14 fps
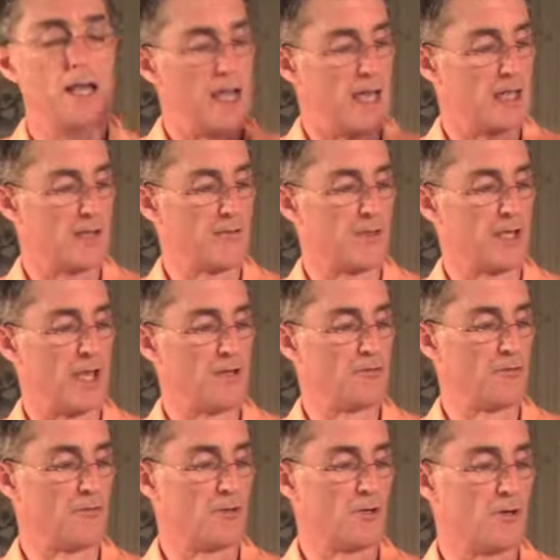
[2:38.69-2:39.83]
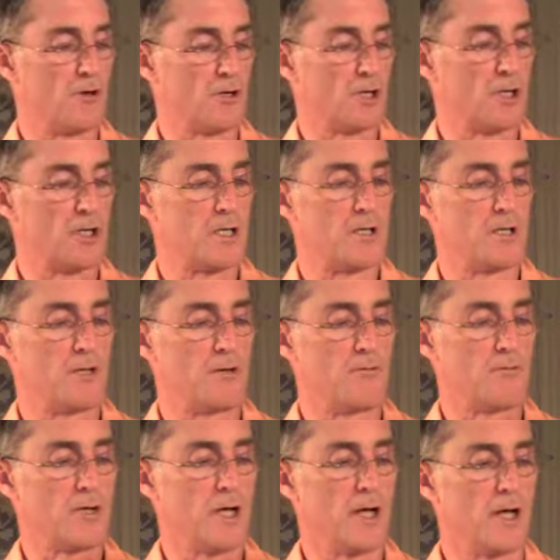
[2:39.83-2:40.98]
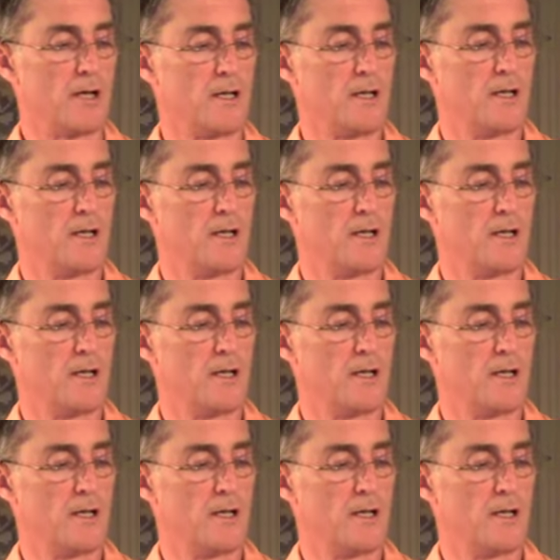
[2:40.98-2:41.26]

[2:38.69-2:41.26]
And in the case of the Nook, you've got